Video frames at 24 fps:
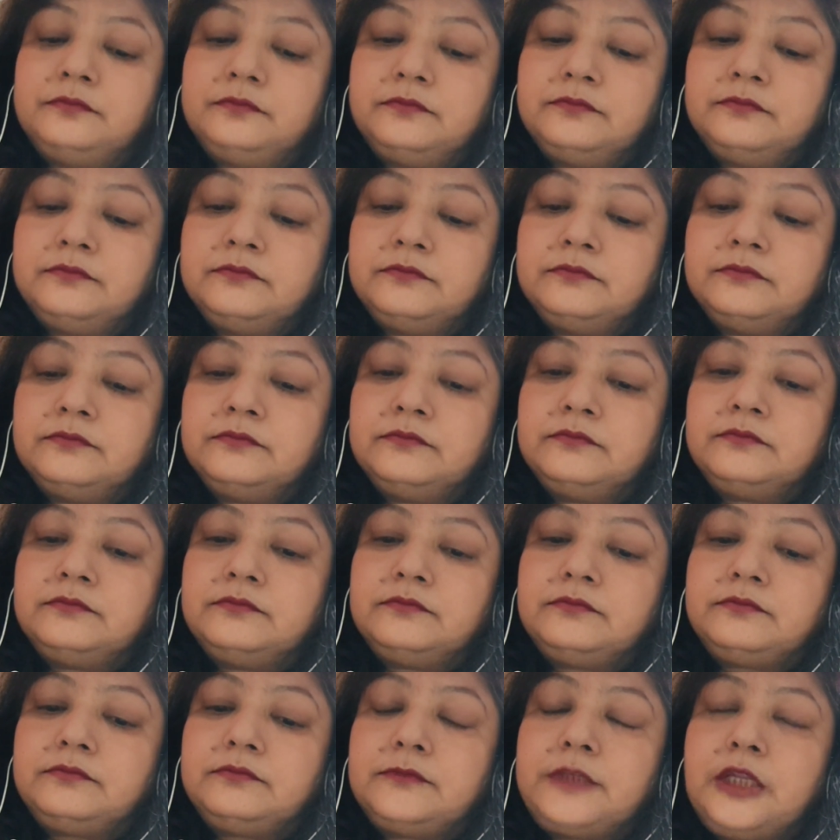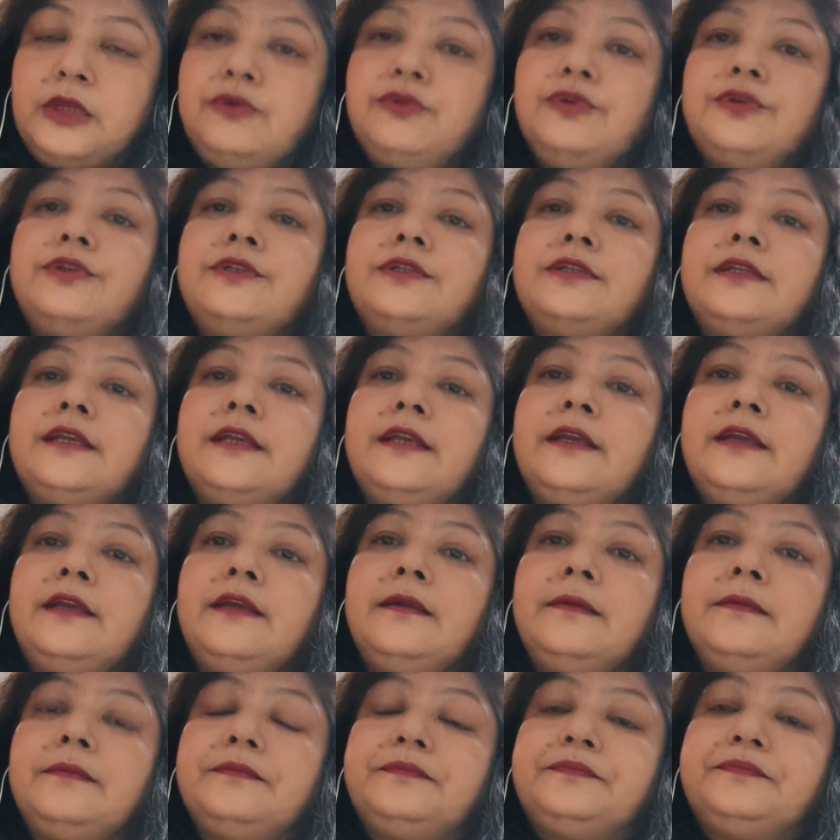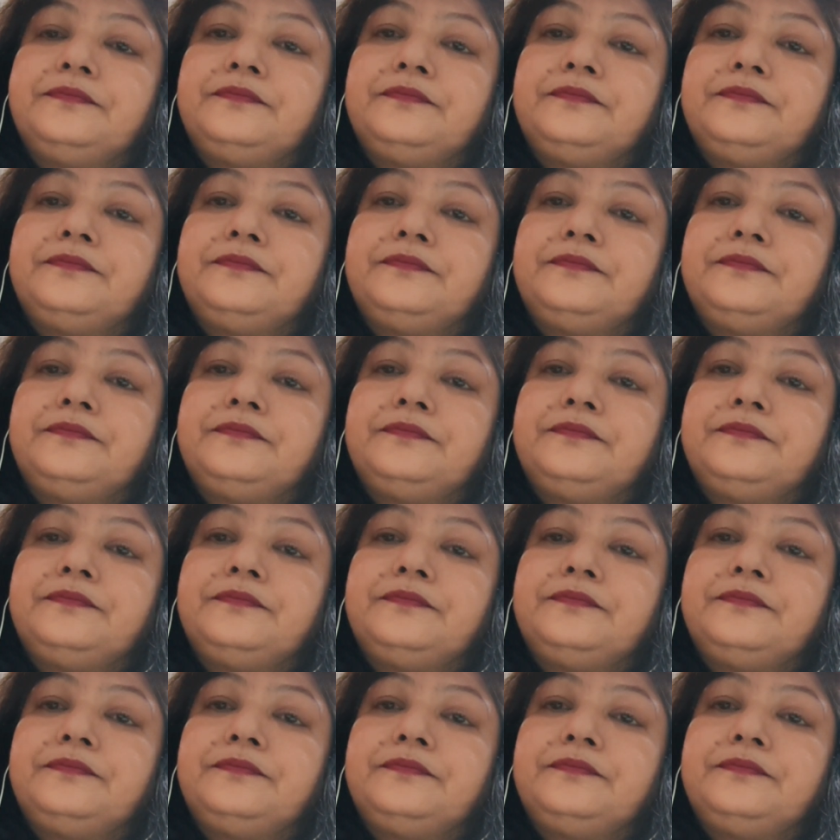you could say,